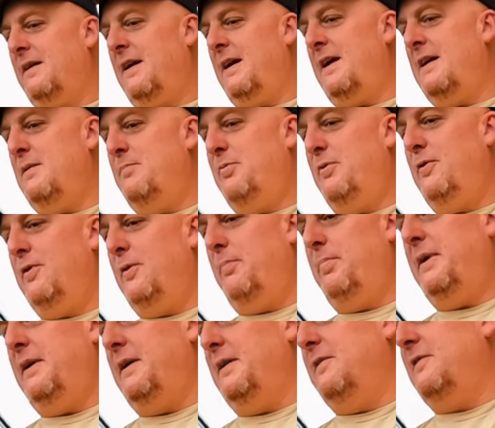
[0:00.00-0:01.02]
Yeah, you pull
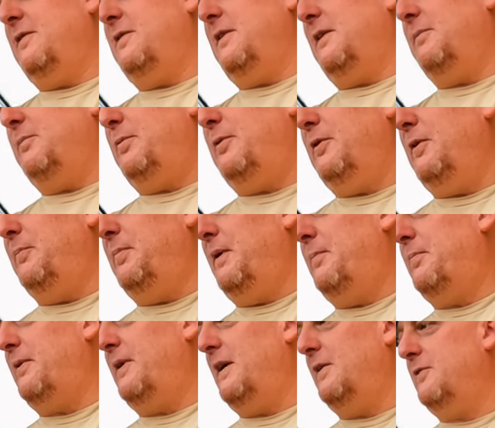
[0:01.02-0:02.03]
the pins and you can pull the
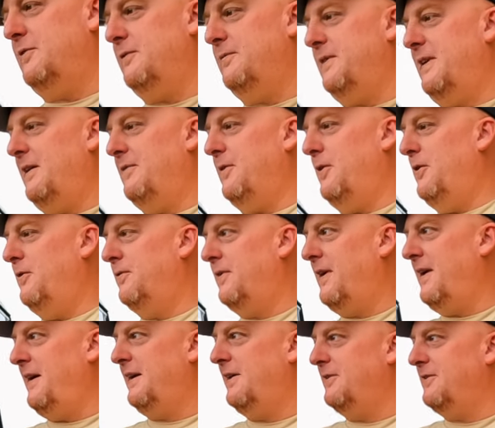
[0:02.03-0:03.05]
bumper out. So if you have an
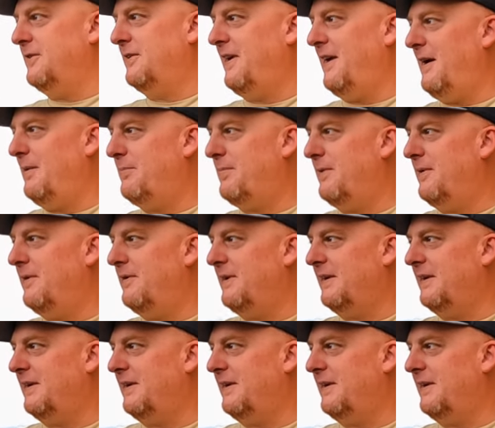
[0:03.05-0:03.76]
overhang on your camper,